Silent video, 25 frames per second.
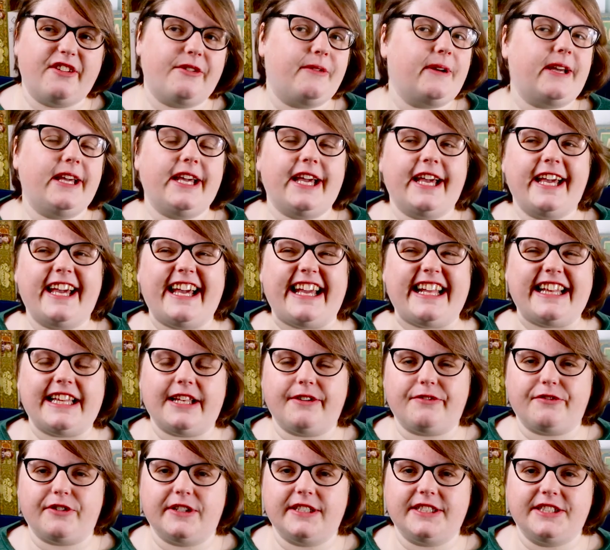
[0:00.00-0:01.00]
So I hate
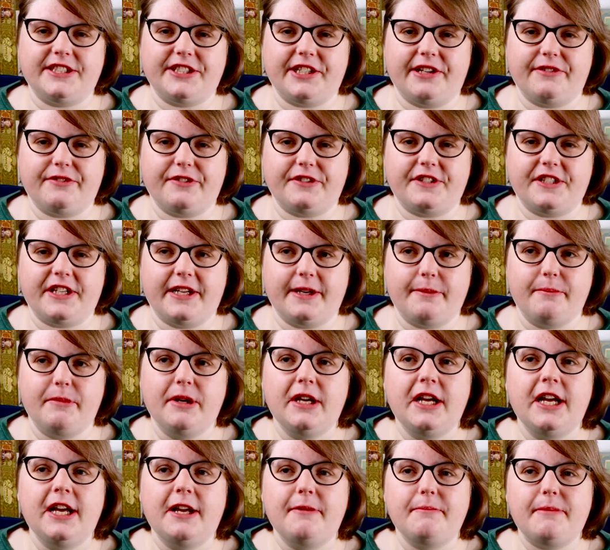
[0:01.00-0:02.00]
that phrase, shelf of shame.
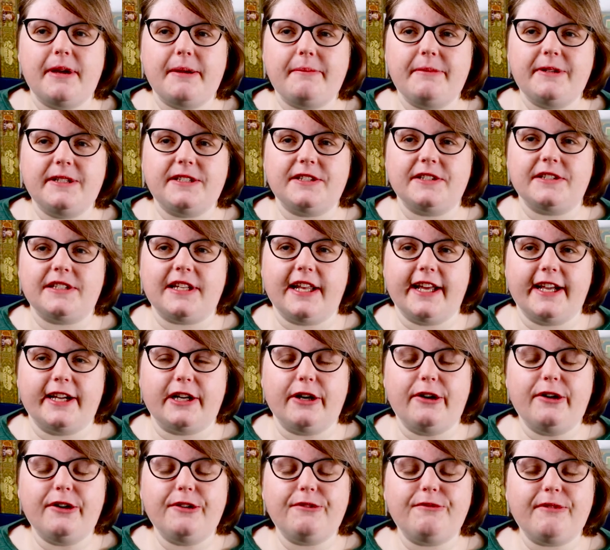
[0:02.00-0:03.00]
Maybe it's just
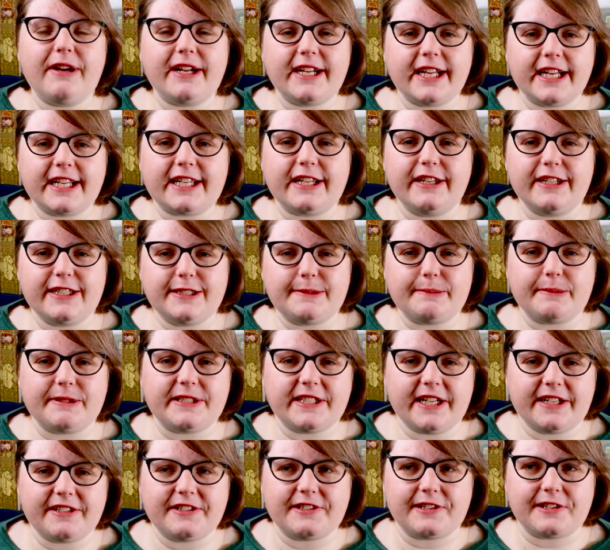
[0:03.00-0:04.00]
like unrecognized
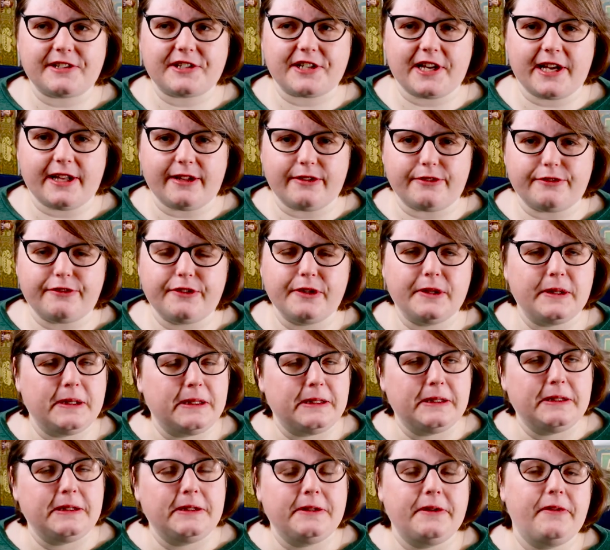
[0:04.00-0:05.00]
potential shelf.
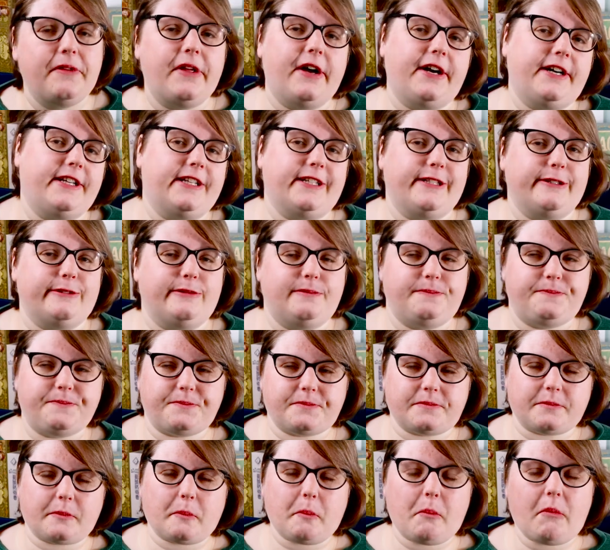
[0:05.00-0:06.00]
I don't know.
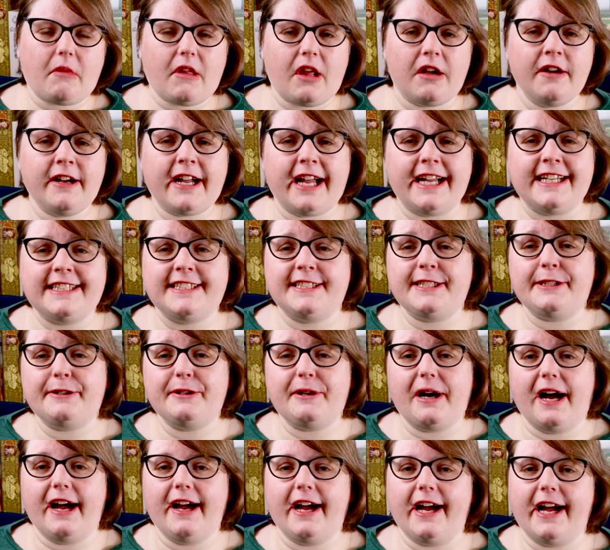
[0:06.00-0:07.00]
Okay,
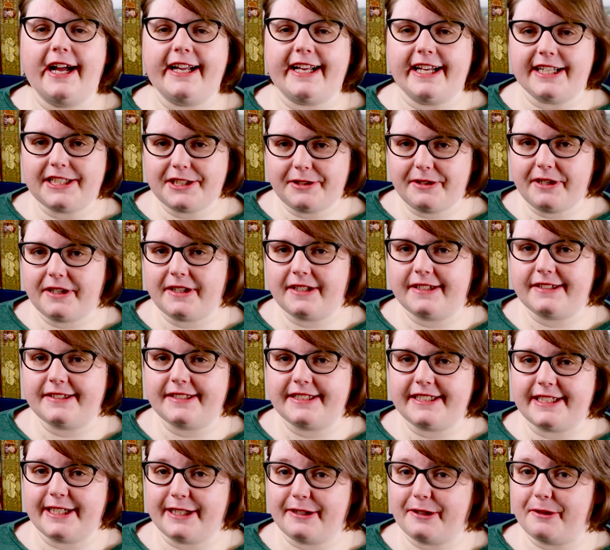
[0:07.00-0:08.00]
so I guess you're here
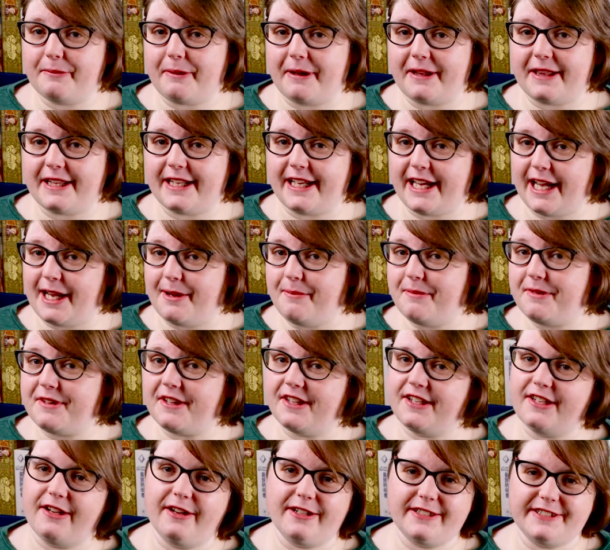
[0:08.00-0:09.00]
to hear about the games
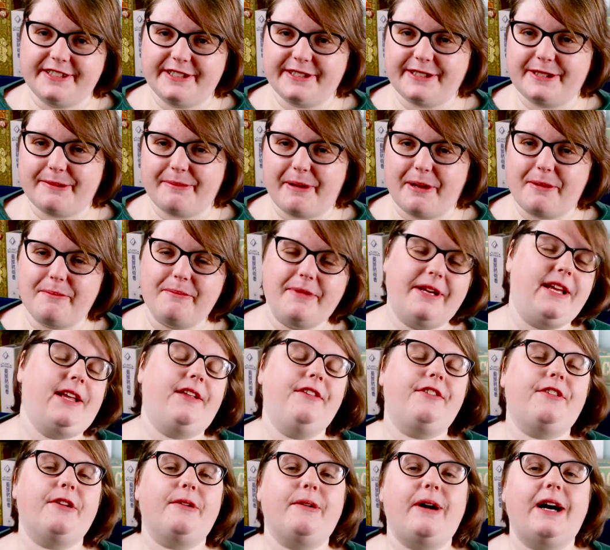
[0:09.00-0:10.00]
and not just about me.
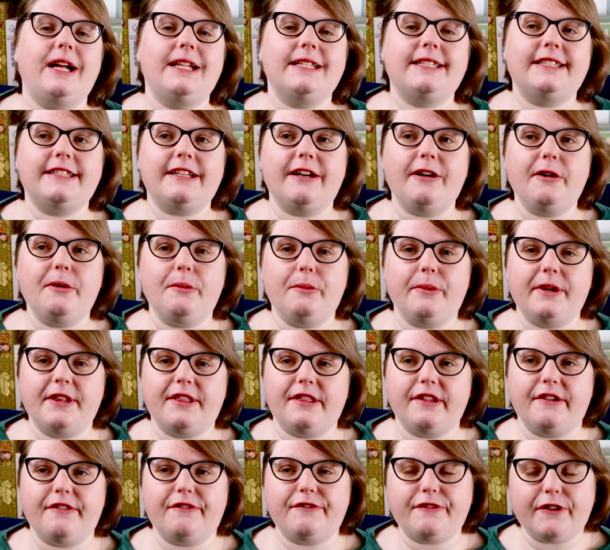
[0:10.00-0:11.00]
So I'll start
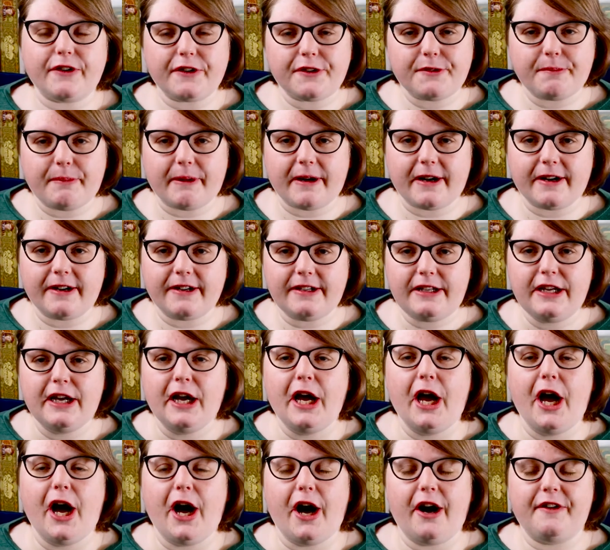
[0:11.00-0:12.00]
with the first part
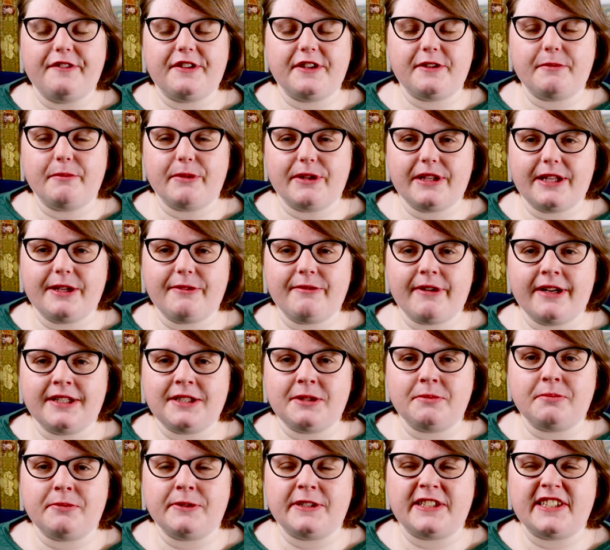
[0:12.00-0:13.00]
of this monthly
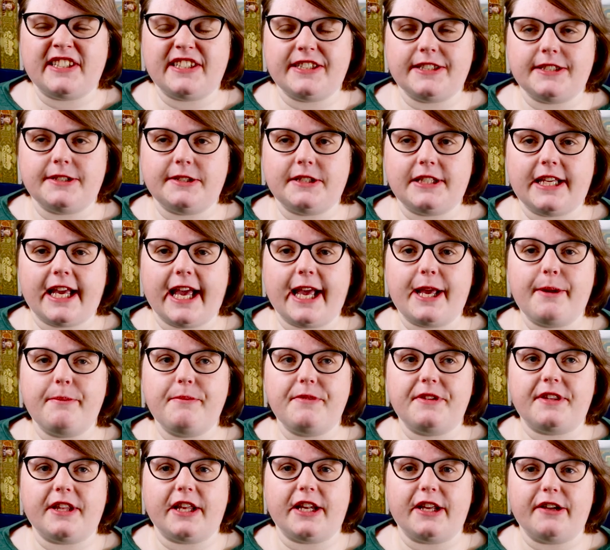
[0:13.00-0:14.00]
roundup, which is
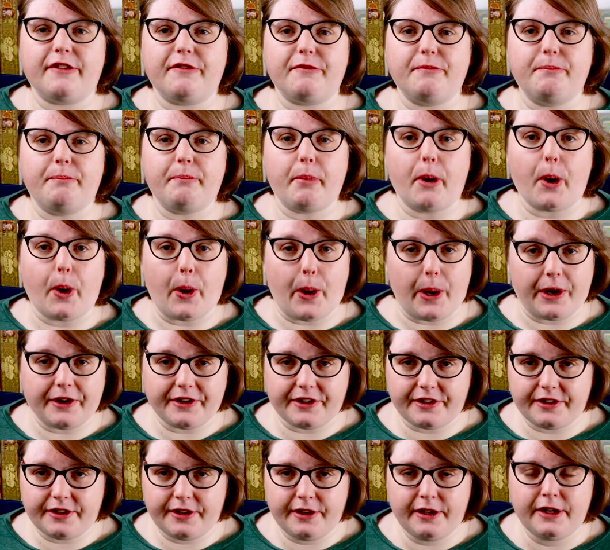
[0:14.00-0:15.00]
games that I've bought.